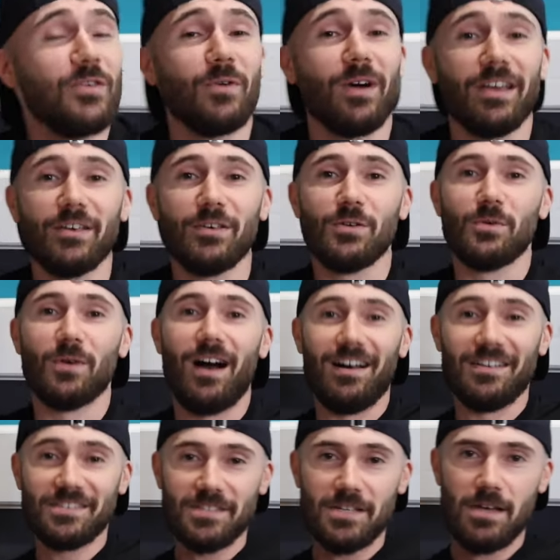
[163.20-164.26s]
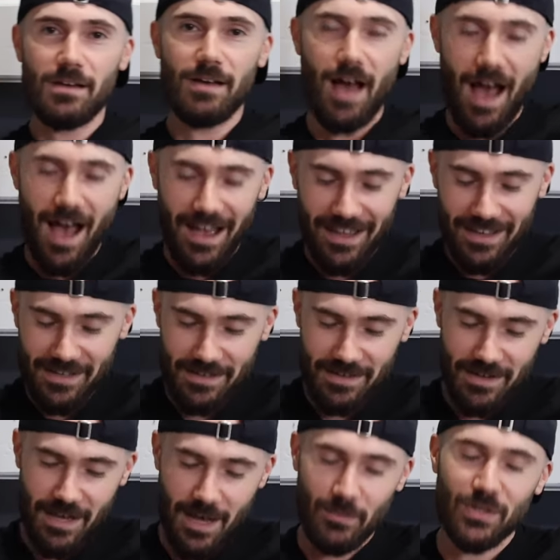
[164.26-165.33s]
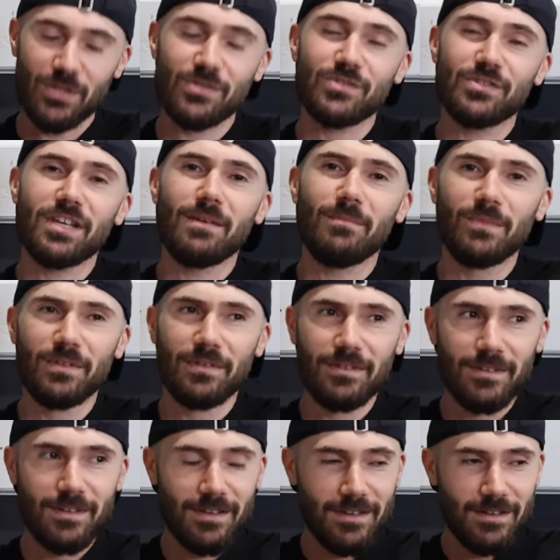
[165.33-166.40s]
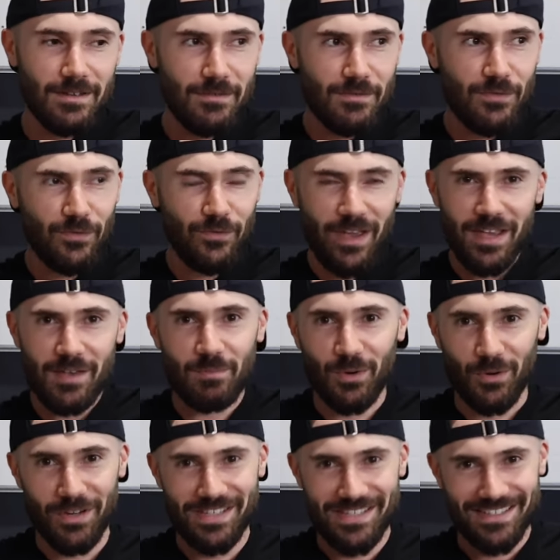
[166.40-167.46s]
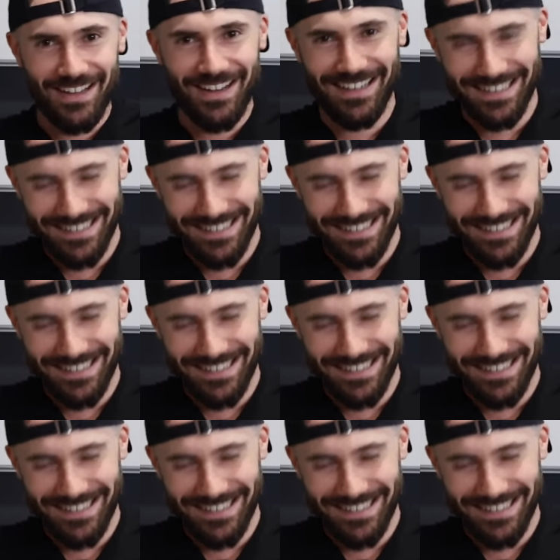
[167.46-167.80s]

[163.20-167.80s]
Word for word: you, I hear you ask? I am an esteemed fake barista.